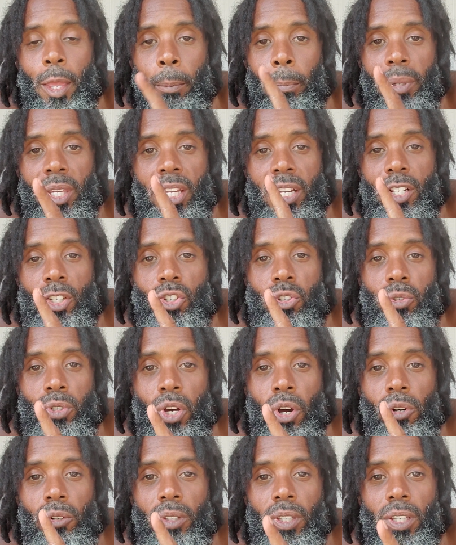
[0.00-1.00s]
Because you
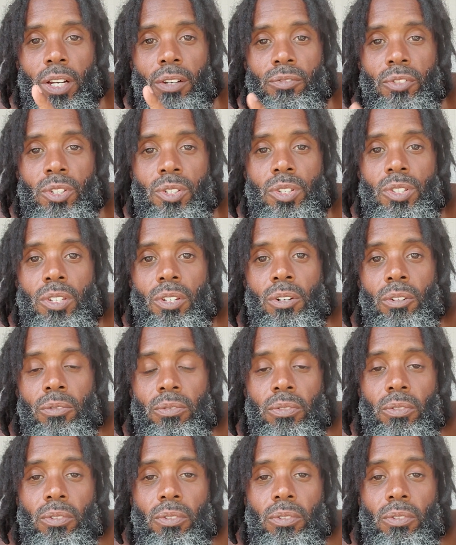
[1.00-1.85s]
don't love yourself.